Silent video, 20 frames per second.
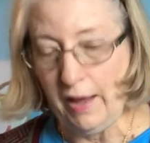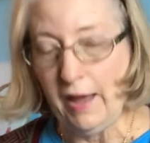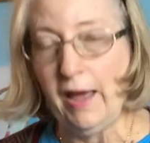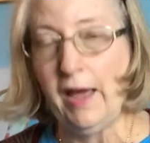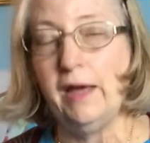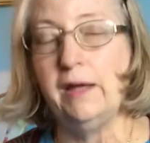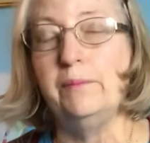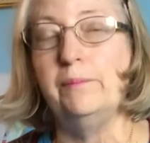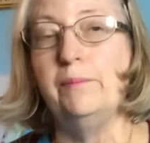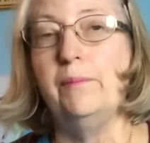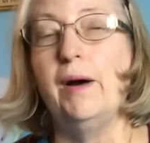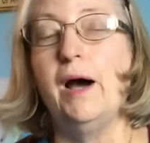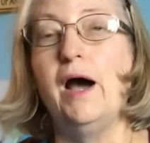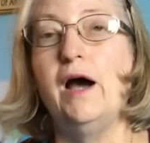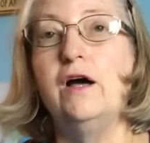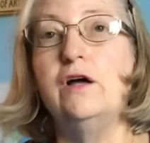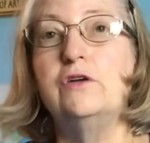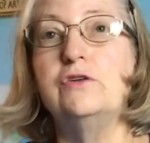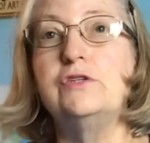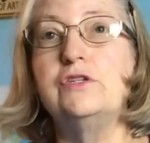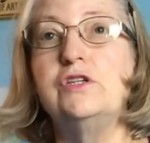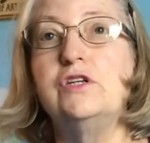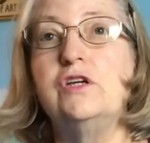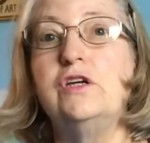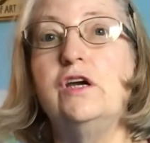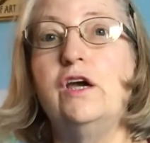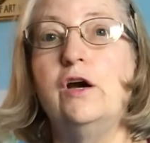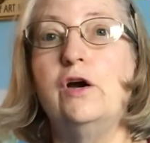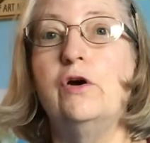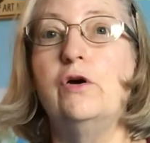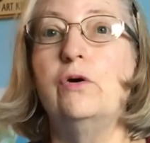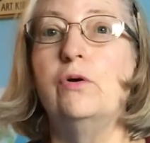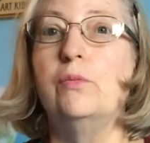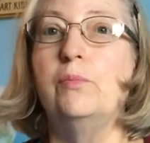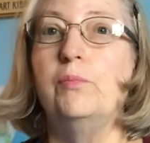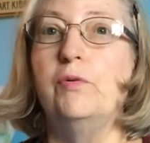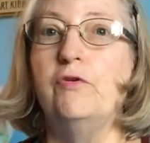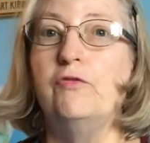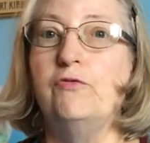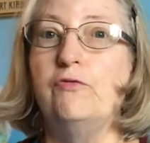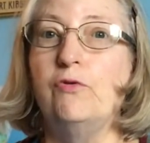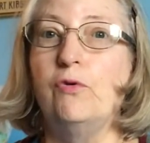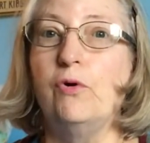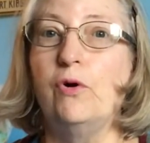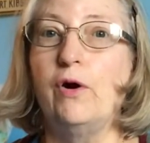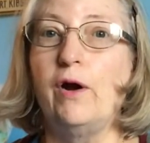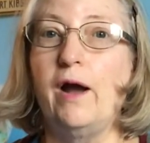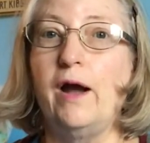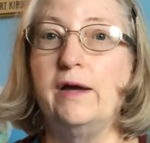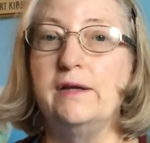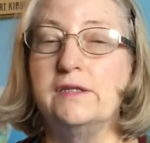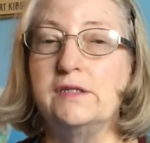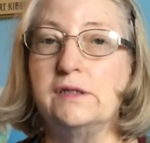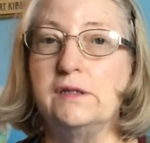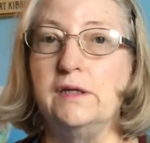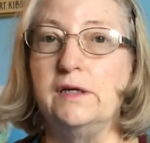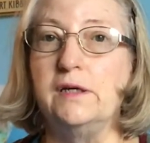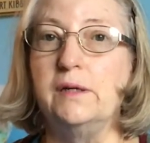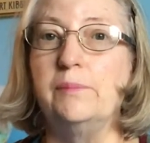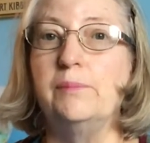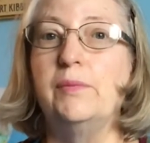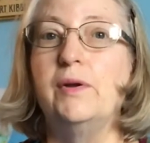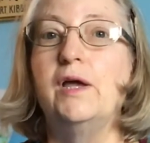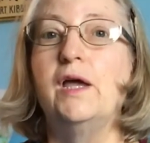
and miles to go before I sleep,